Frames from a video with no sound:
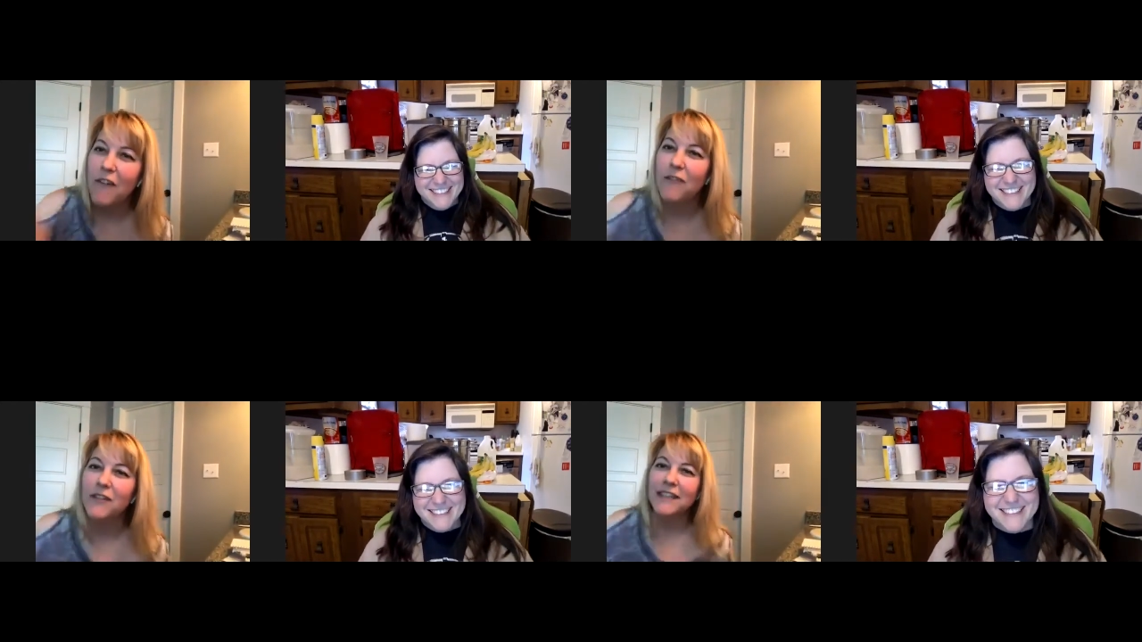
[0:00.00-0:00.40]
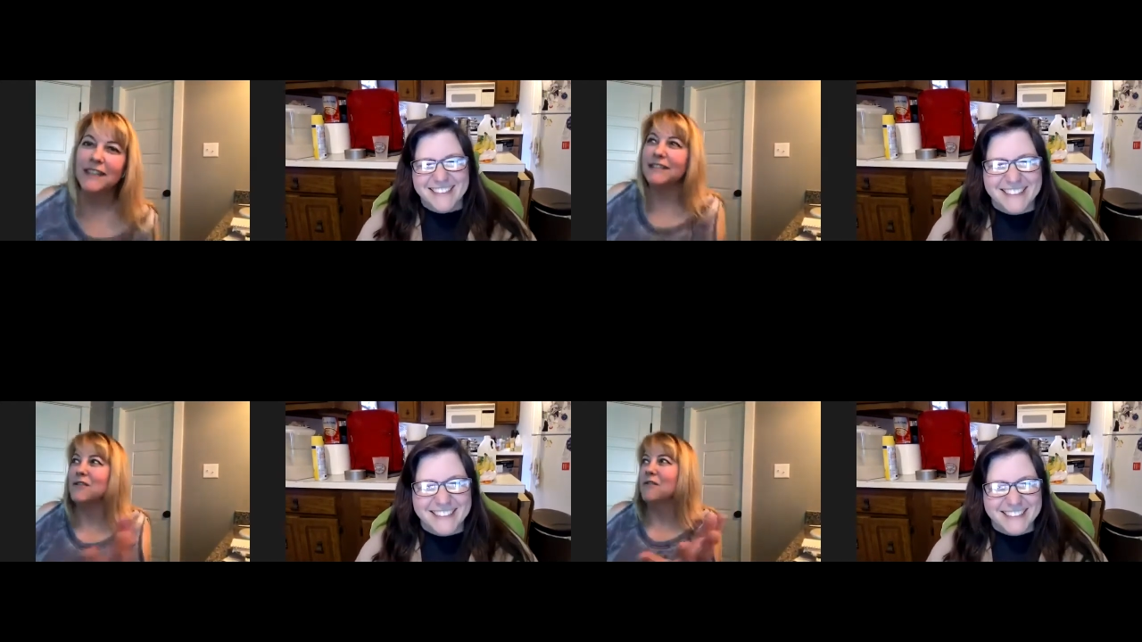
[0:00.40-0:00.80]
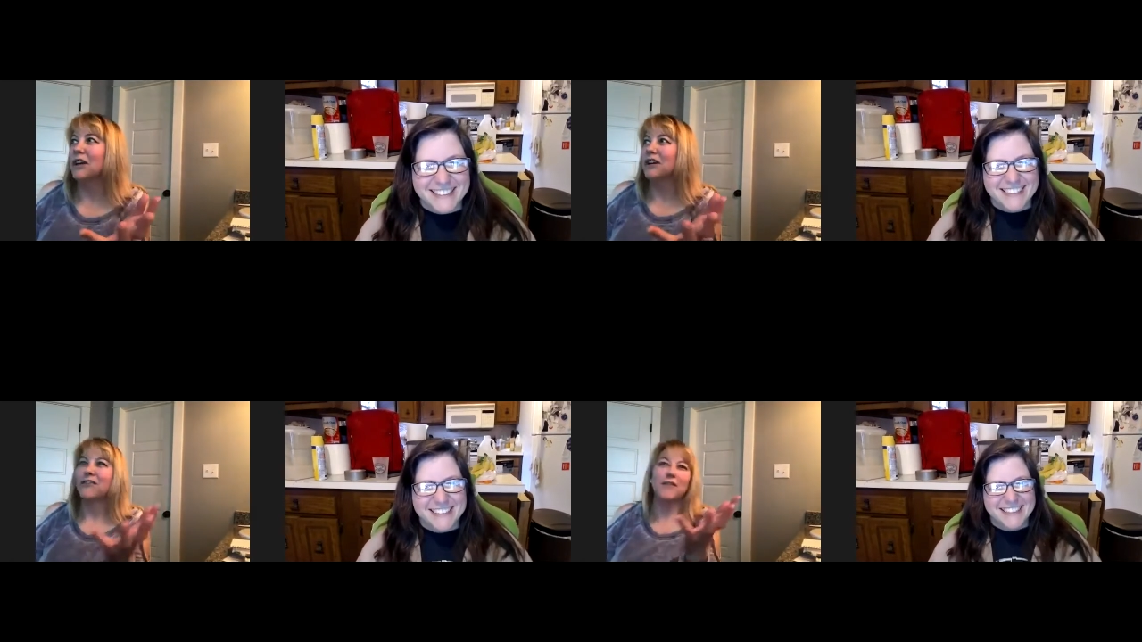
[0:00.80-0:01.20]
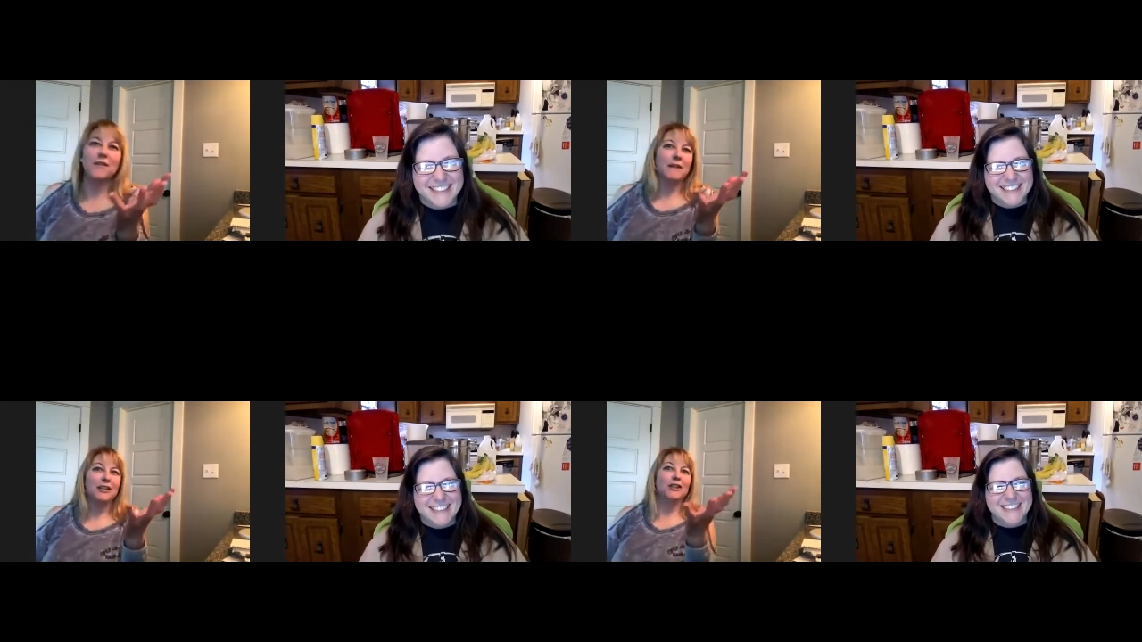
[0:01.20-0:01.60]
Speaker 1: It doesn't work for me
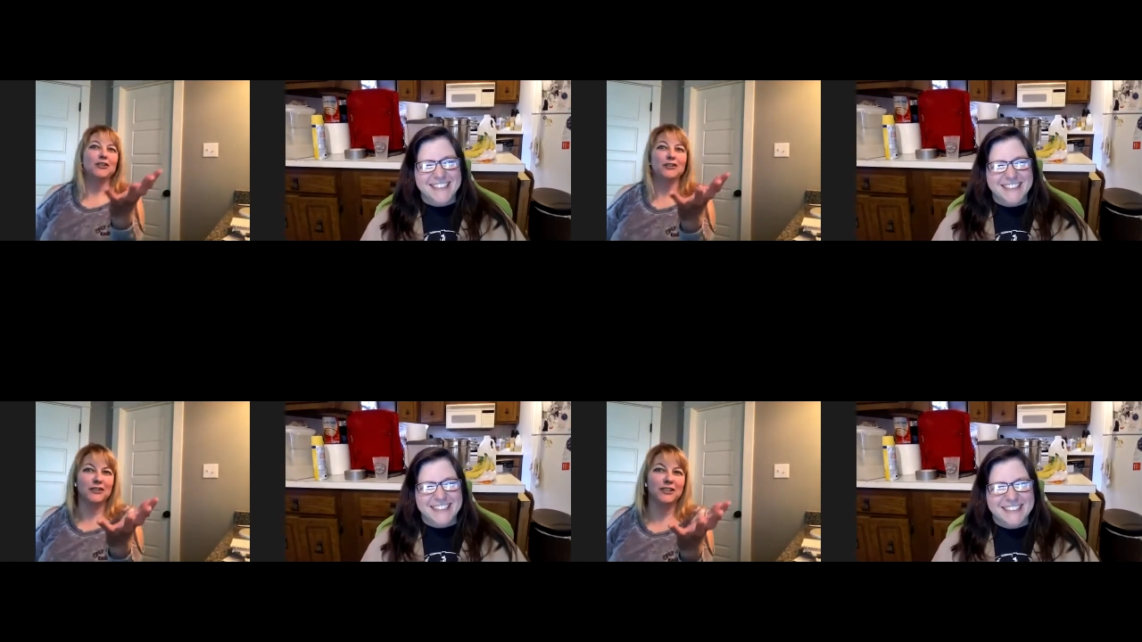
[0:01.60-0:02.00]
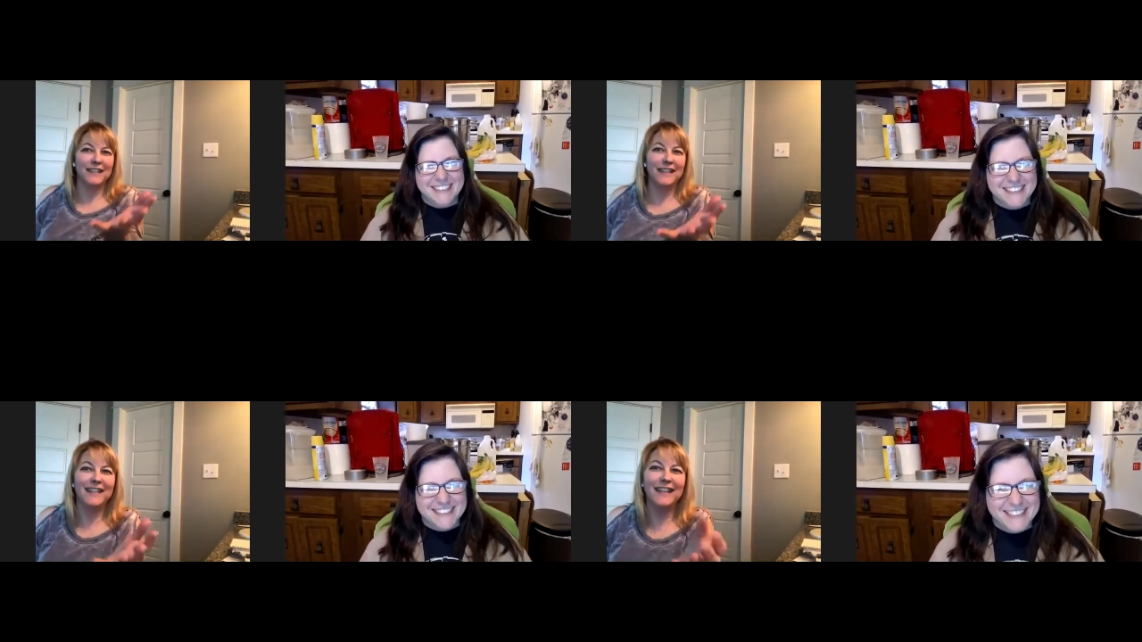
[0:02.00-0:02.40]
usually.